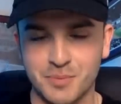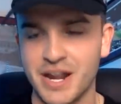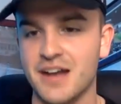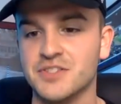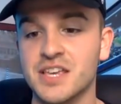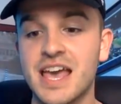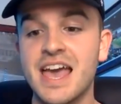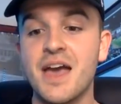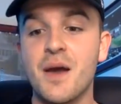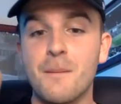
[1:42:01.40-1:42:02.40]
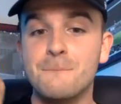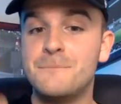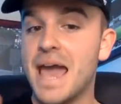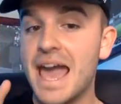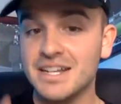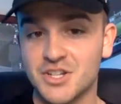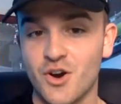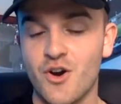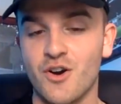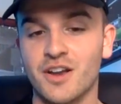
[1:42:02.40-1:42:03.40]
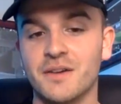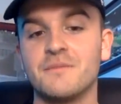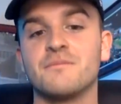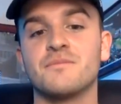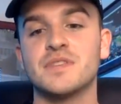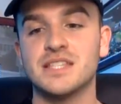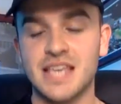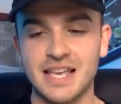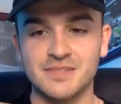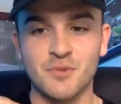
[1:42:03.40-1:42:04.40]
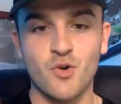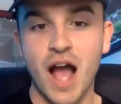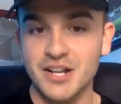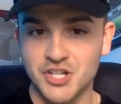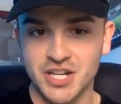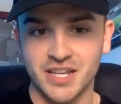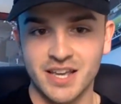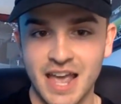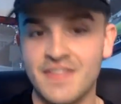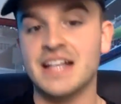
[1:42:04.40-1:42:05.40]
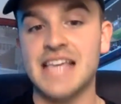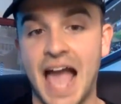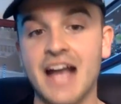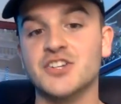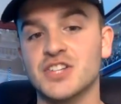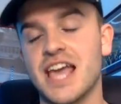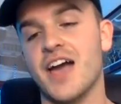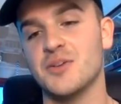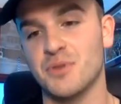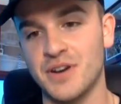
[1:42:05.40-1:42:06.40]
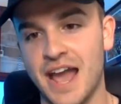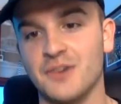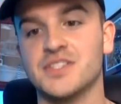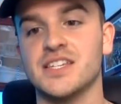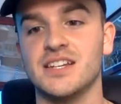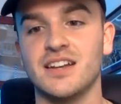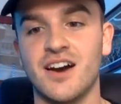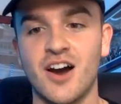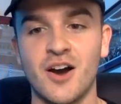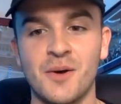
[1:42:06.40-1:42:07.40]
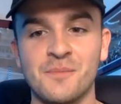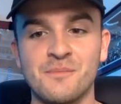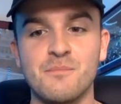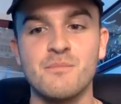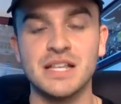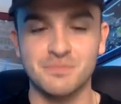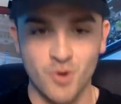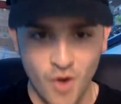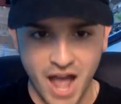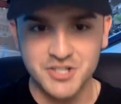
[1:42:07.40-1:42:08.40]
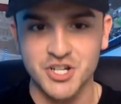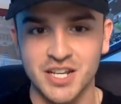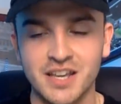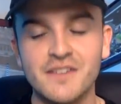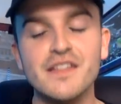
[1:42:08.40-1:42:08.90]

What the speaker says: pronounce. Bad Dog says Marachi, and that's actually how you pronounce it. It's Marachi.